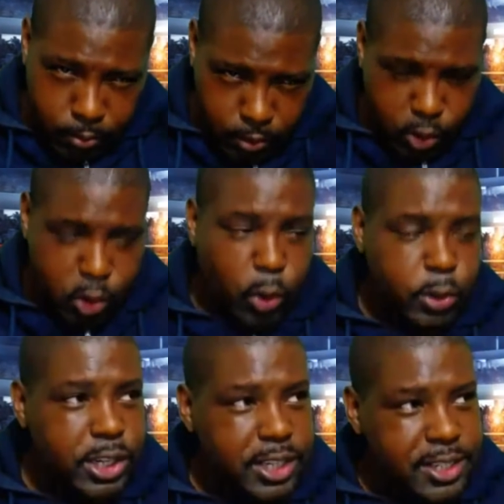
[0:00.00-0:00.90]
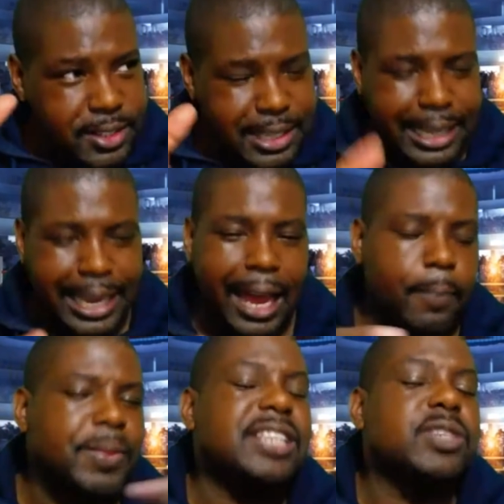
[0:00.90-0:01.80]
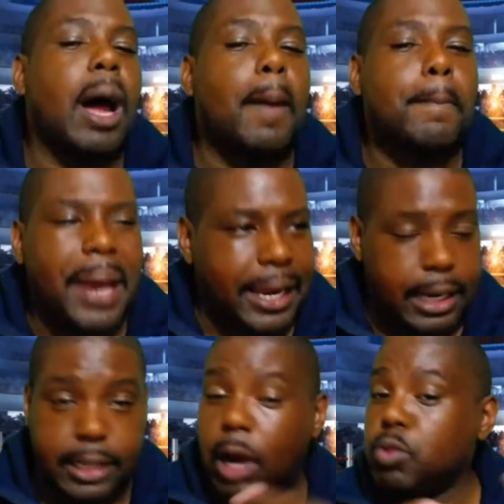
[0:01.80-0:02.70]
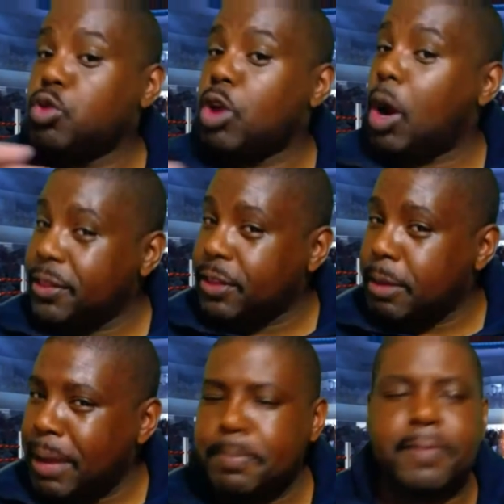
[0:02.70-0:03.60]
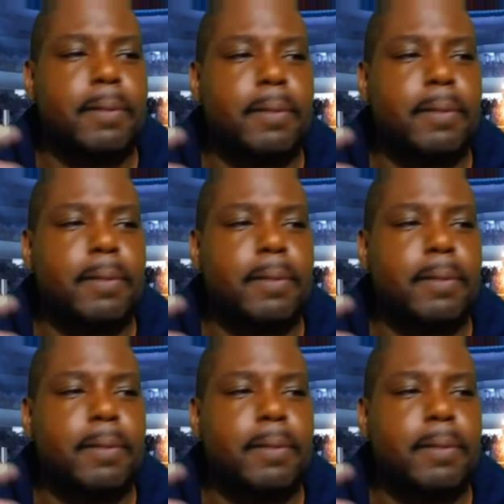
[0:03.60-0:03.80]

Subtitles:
Saunders, DeGale. That's what I'm betting. I don't know anything about it, but if I'm